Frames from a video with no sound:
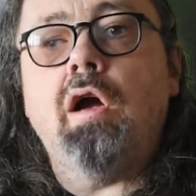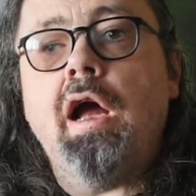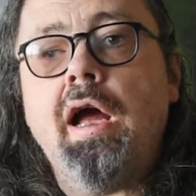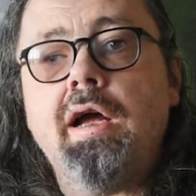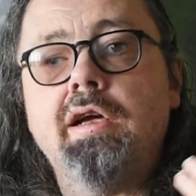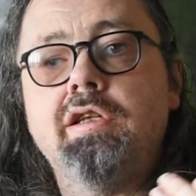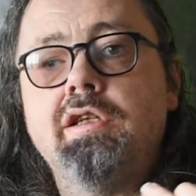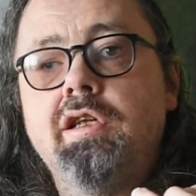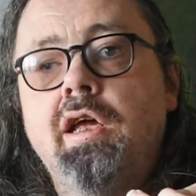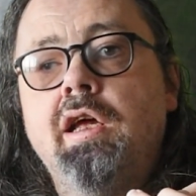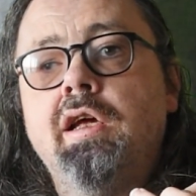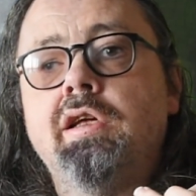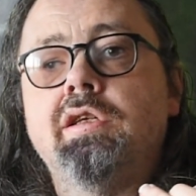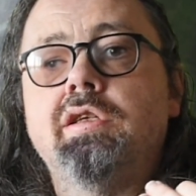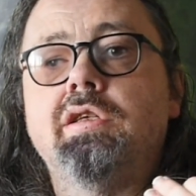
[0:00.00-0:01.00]

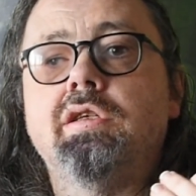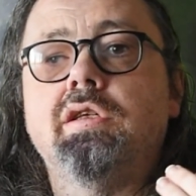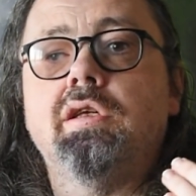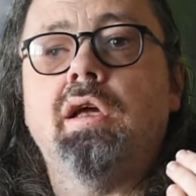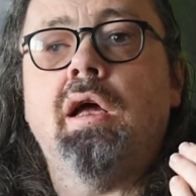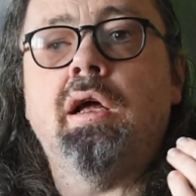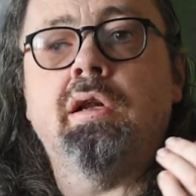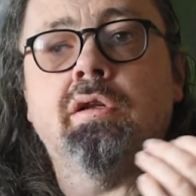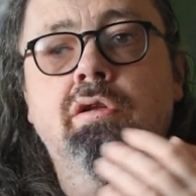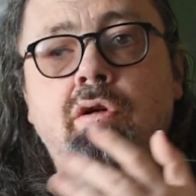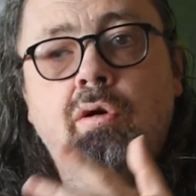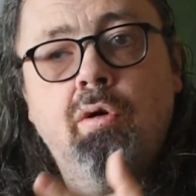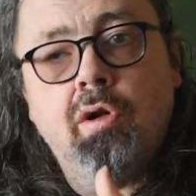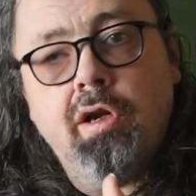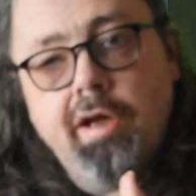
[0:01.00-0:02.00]
access and
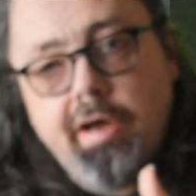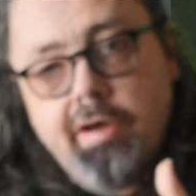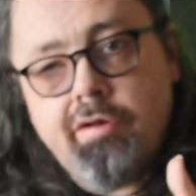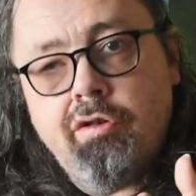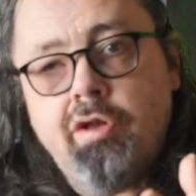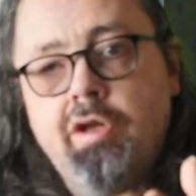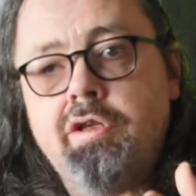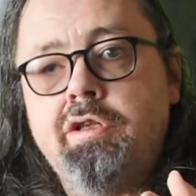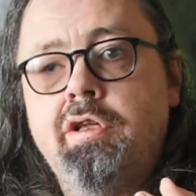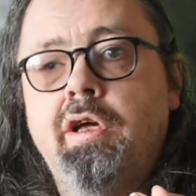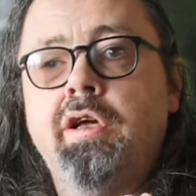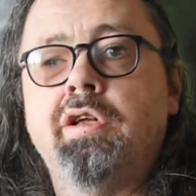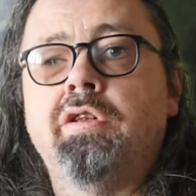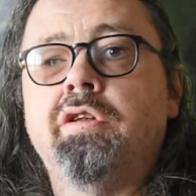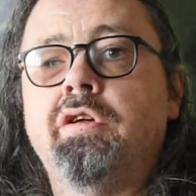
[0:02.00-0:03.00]
collate this
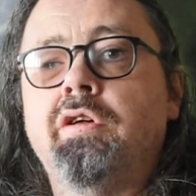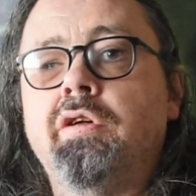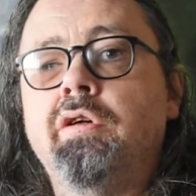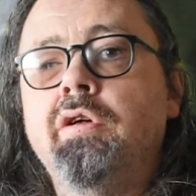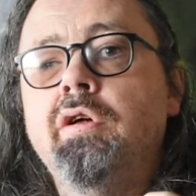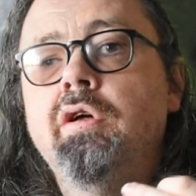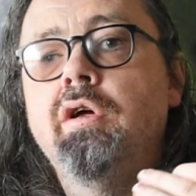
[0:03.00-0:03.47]
data,